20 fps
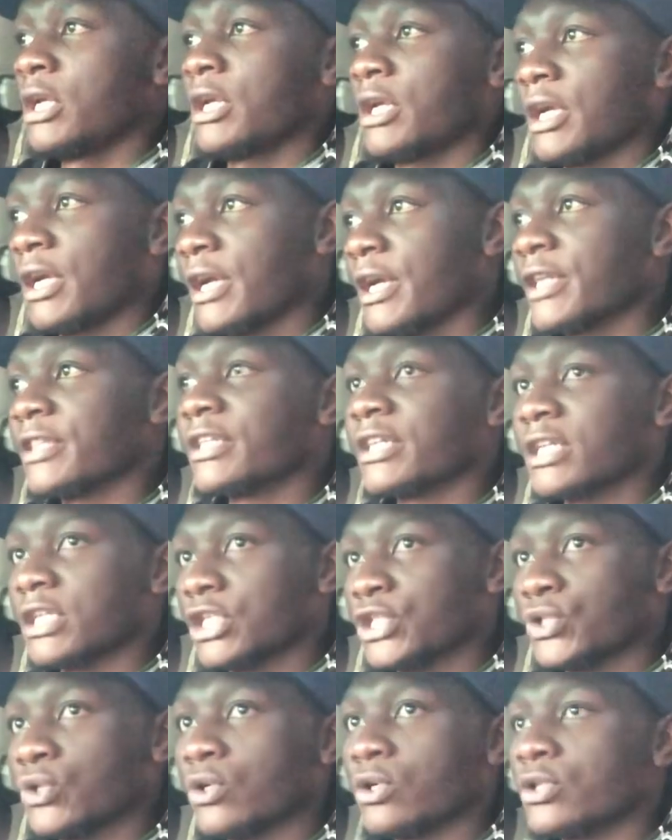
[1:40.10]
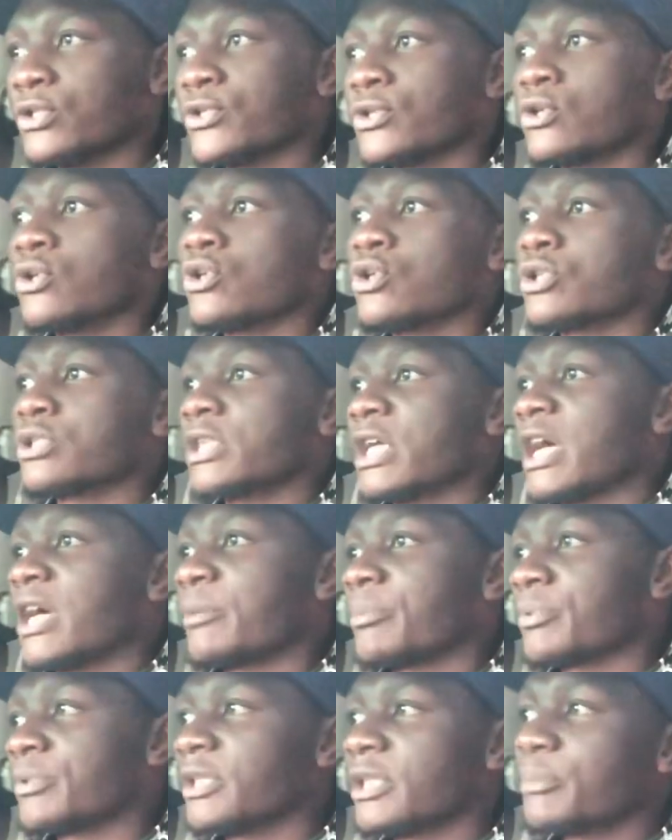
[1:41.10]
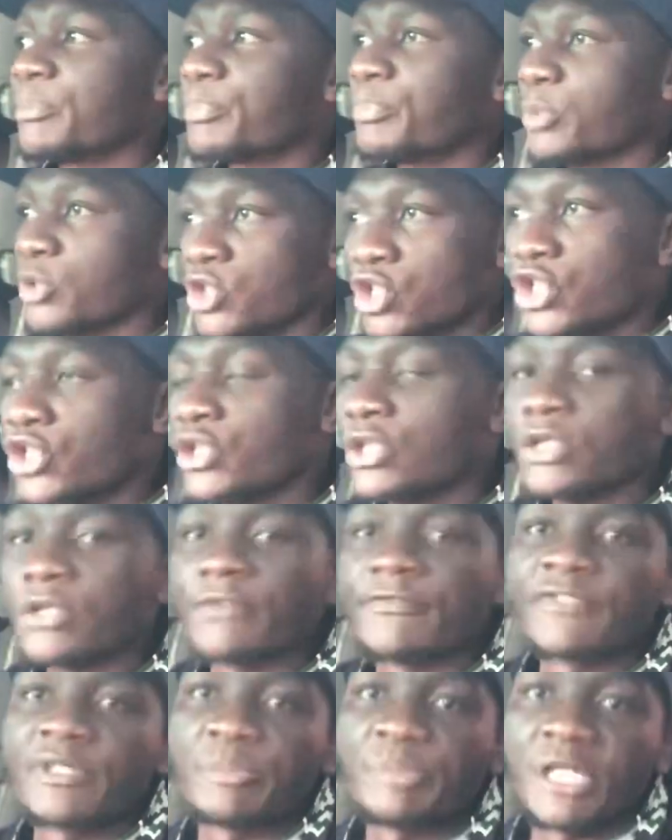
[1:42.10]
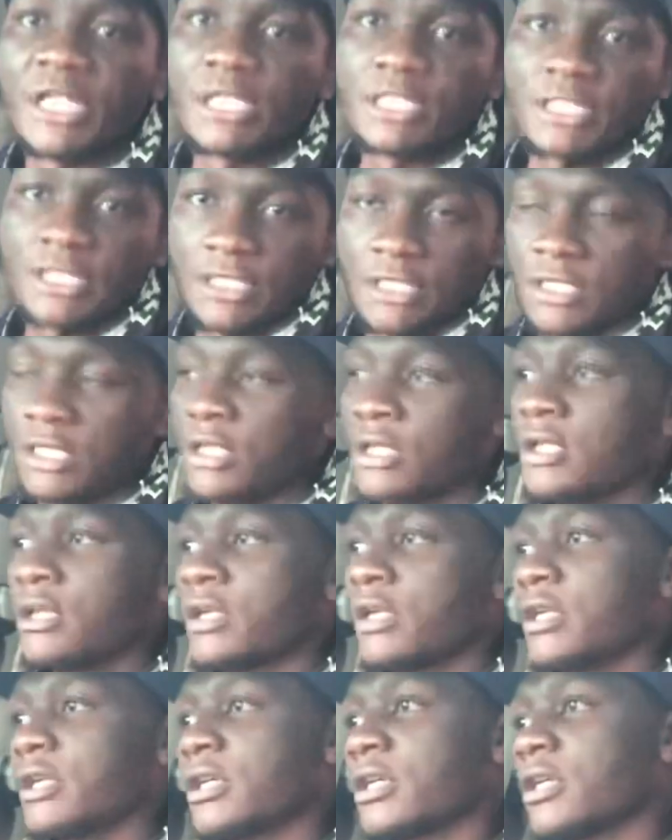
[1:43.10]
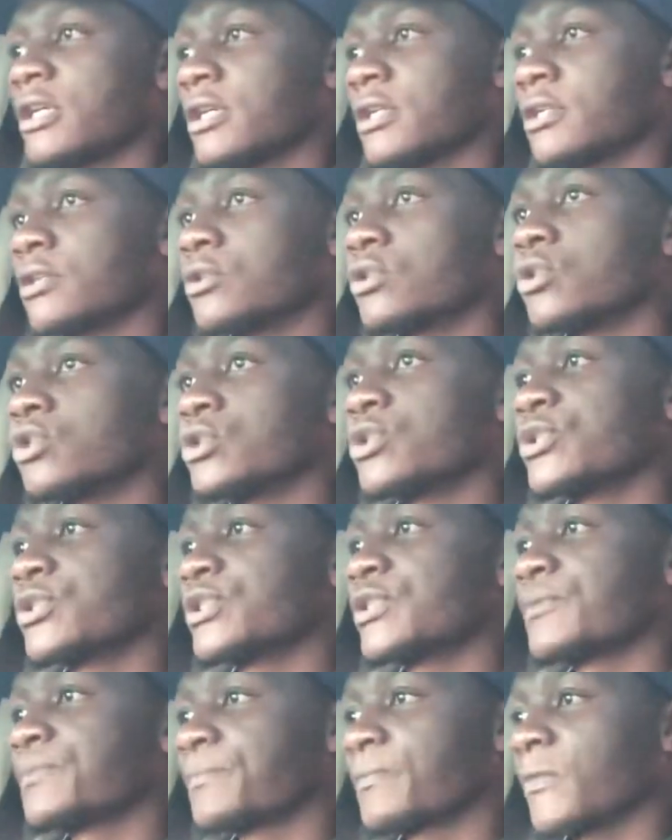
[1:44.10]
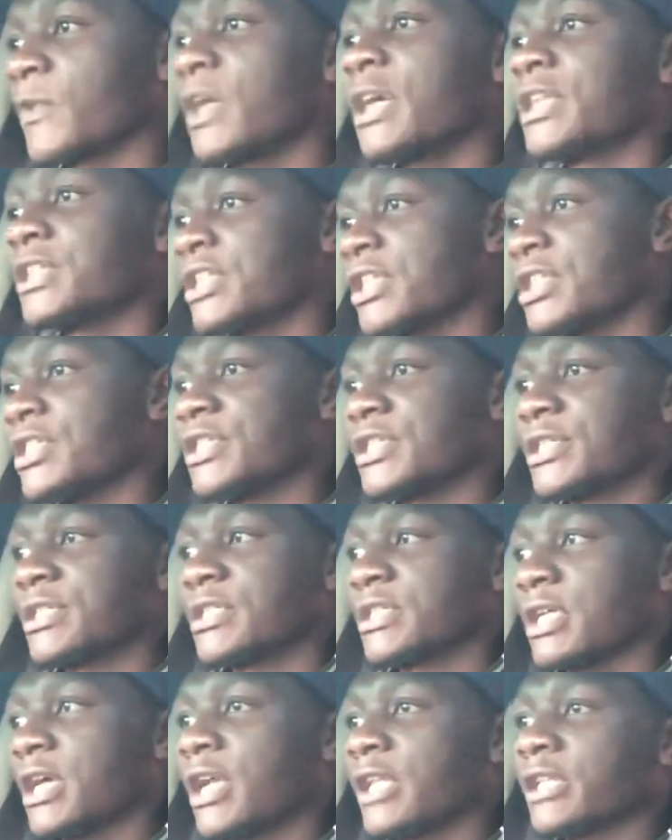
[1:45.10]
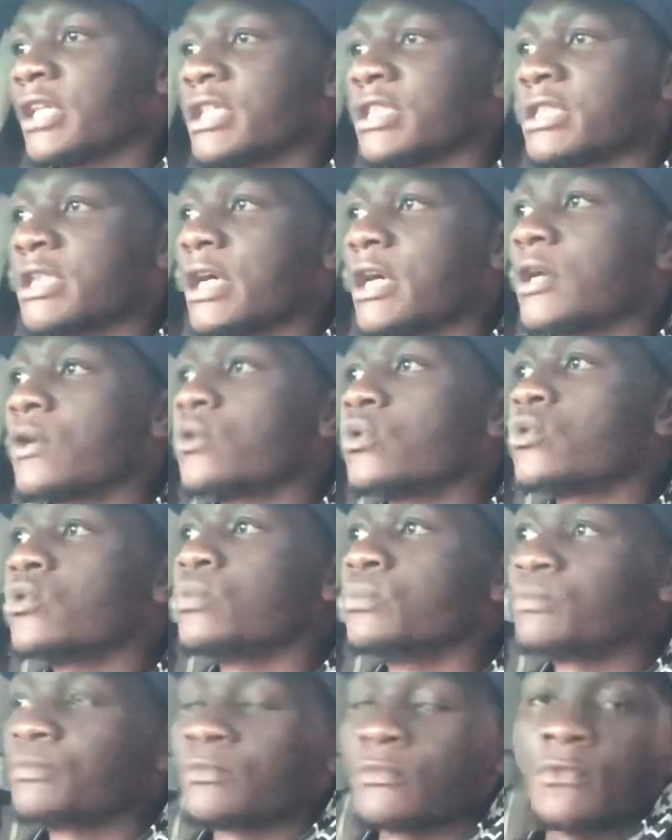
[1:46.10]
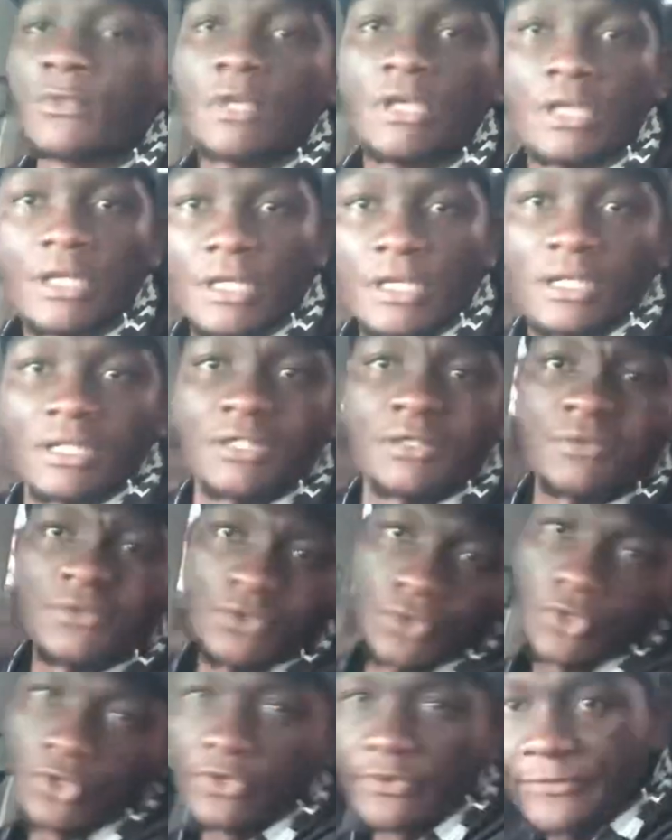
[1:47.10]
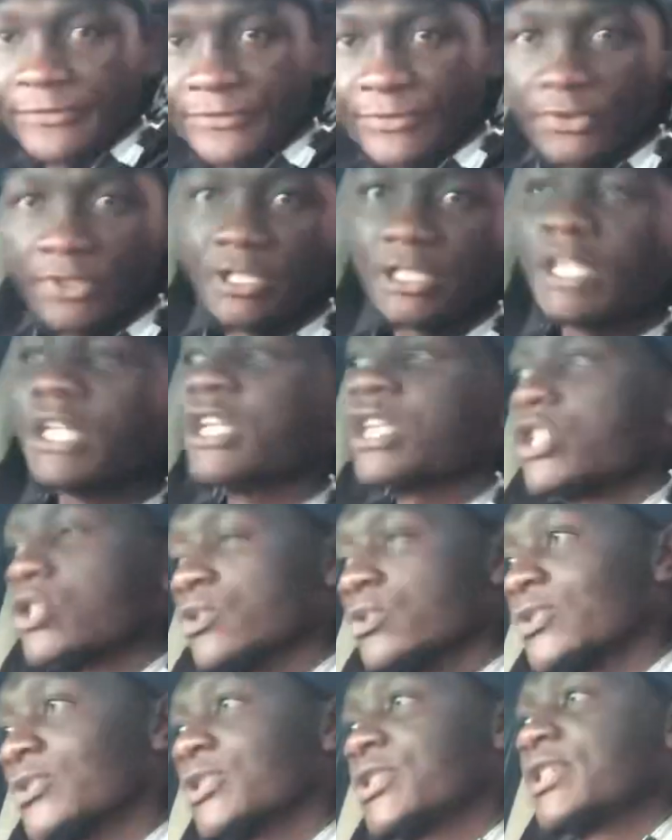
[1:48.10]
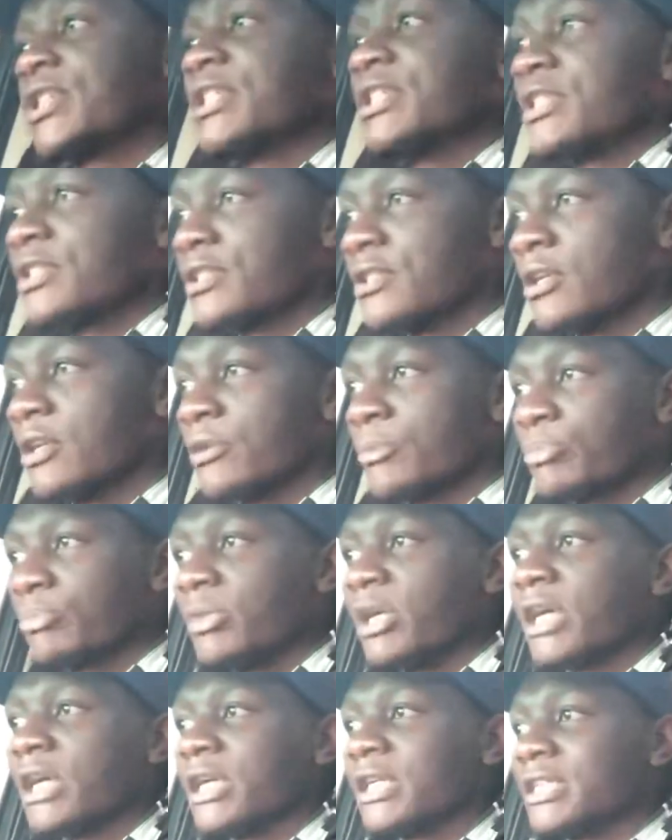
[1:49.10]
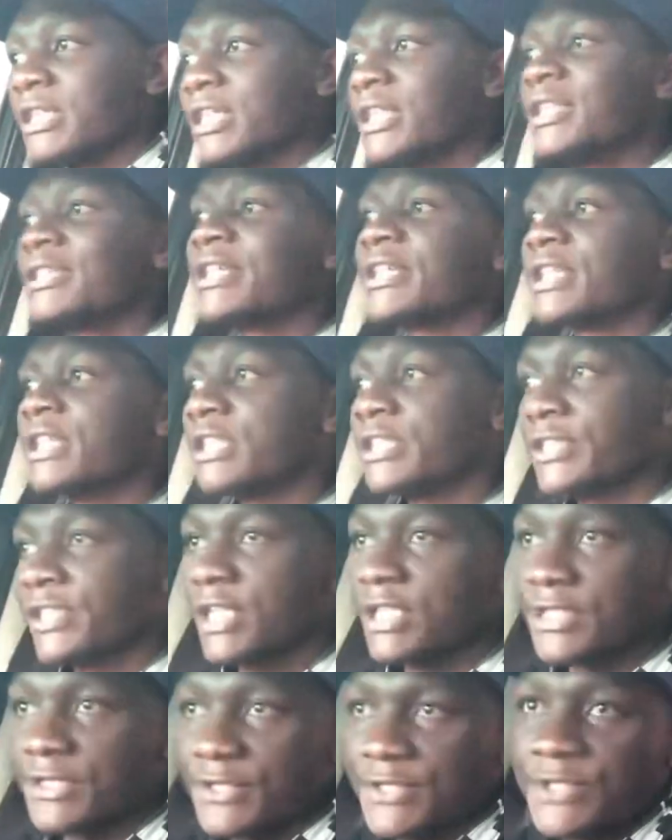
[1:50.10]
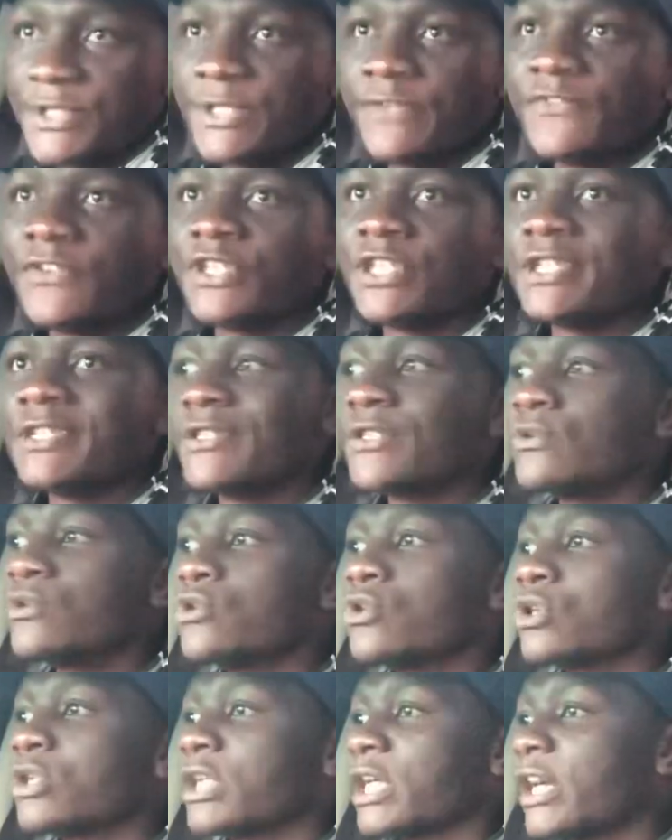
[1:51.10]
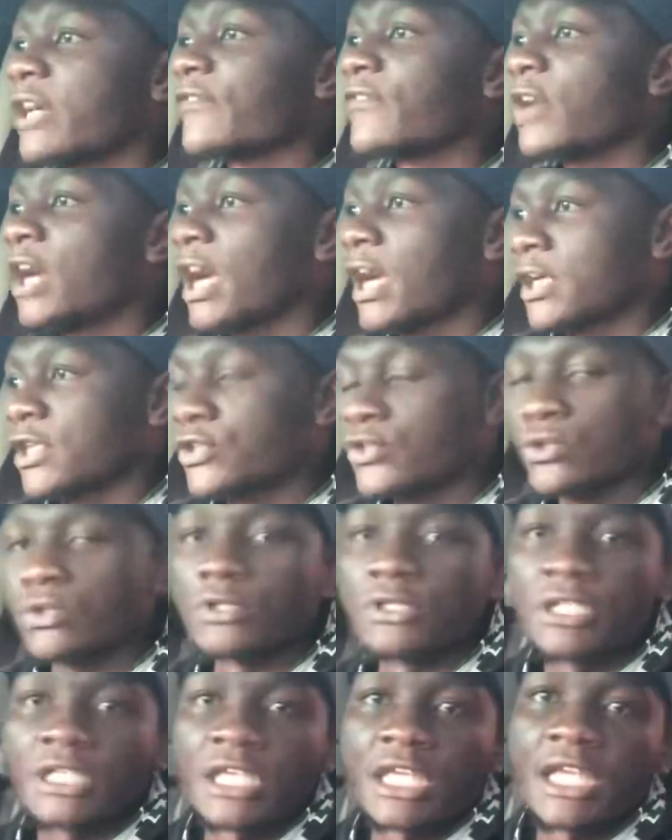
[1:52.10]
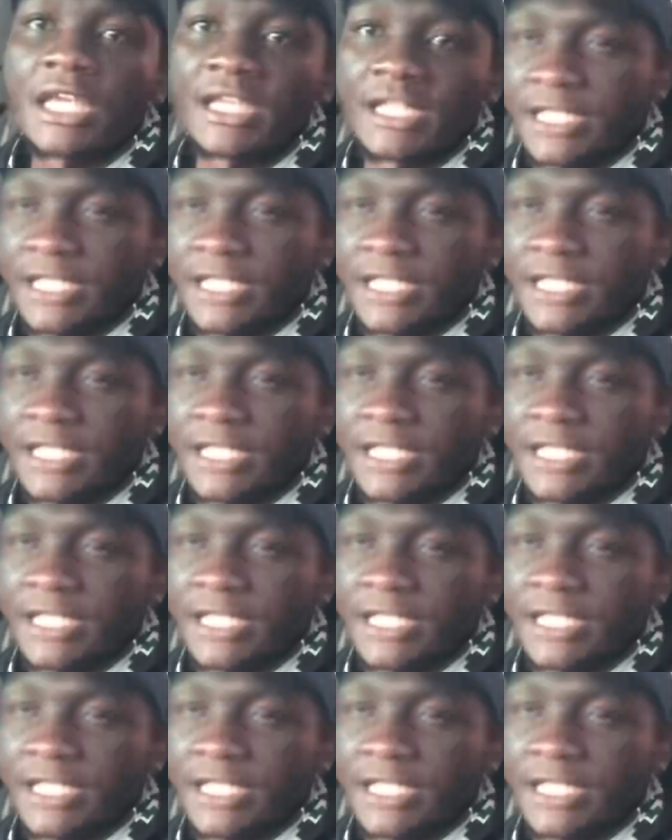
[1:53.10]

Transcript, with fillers: uh, the ratio also goes up the positioning of the belt uh, goes uh, changes and that's how uh, sort of the ratios change but in the real sense cvts do not have actual gear